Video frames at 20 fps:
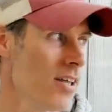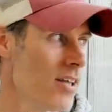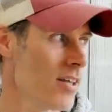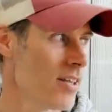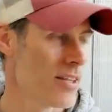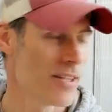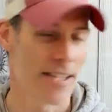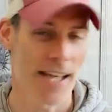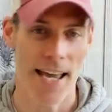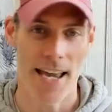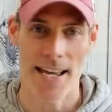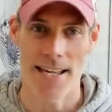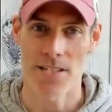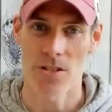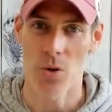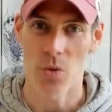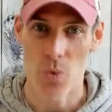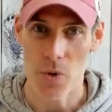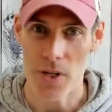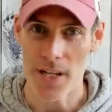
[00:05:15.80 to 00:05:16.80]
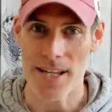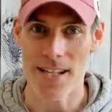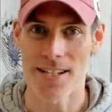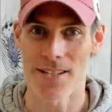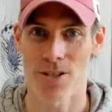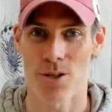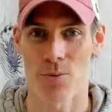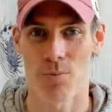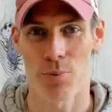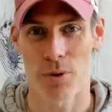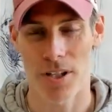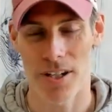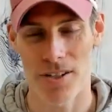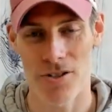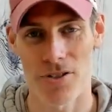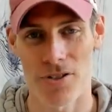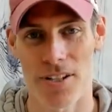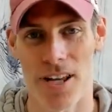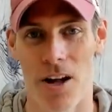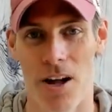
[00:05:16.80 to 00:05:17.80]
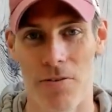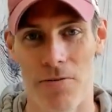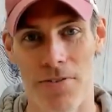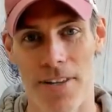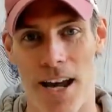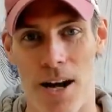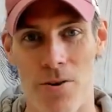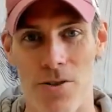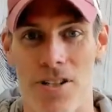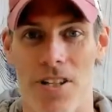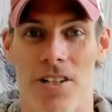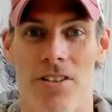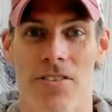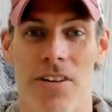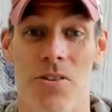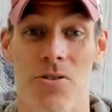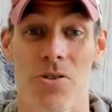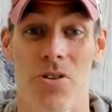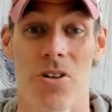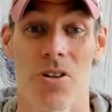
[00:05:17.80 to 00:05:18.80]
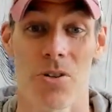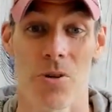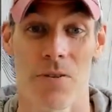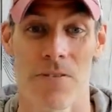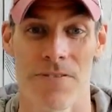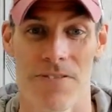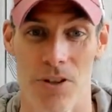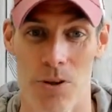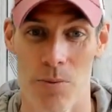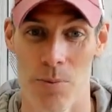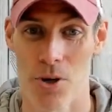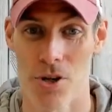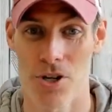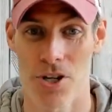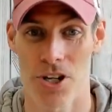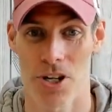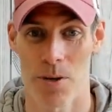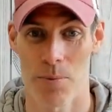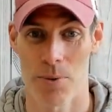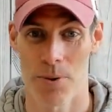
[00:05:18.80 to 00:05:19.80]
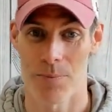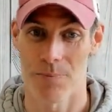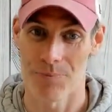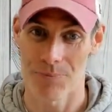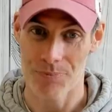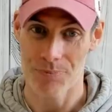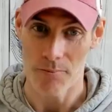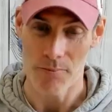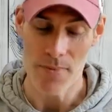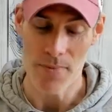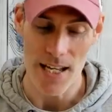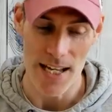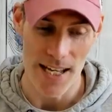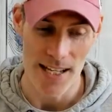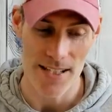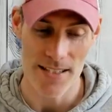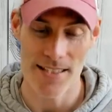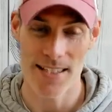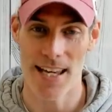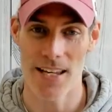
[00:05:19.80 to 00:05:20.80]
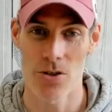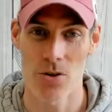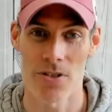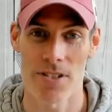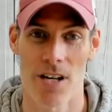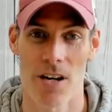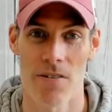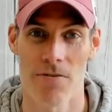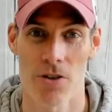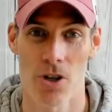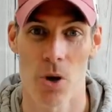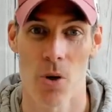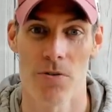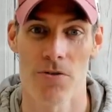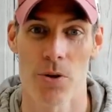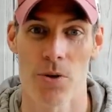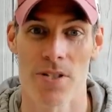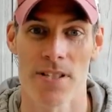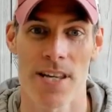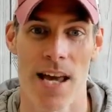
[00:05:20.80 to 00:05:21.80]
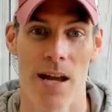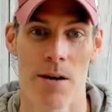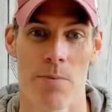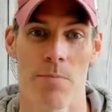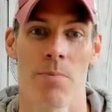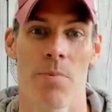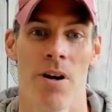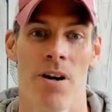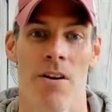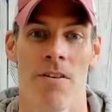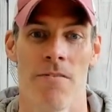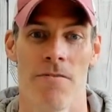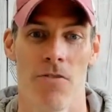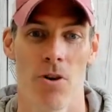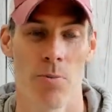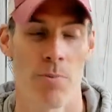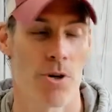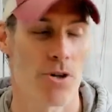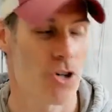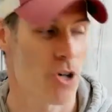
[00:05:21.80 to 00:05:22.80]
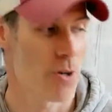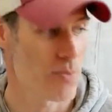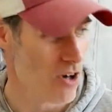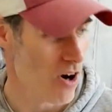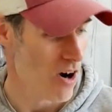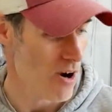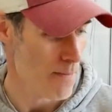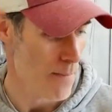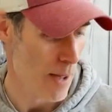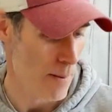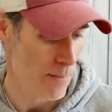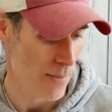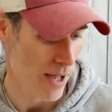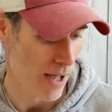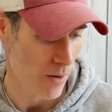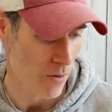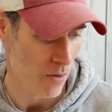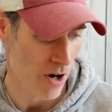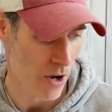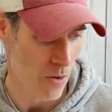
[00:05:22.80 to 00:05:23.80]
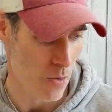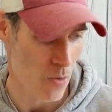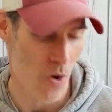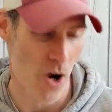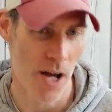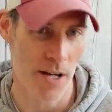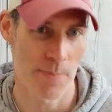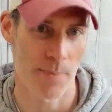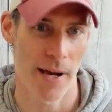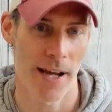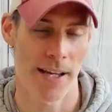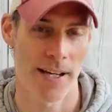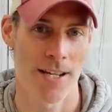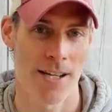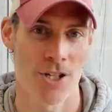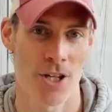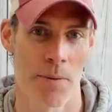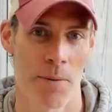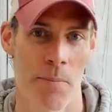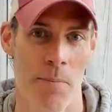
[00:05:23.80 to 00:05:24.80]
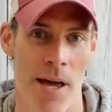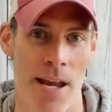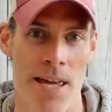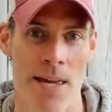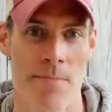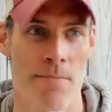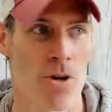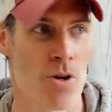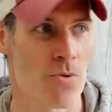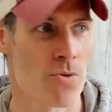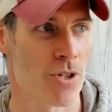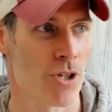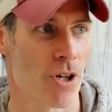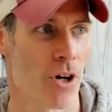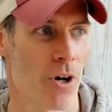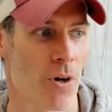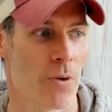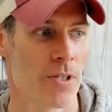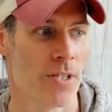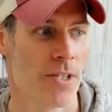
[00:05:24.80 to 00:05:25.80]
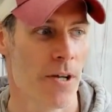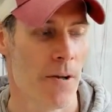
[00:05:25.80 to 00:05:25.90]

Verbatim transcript: the days, the weeks, you bring yourself down to the ground so you can do a full push-up, and set yourself a goal of doing ten full push-ups. I remember when I worked back in a gym many moons ago,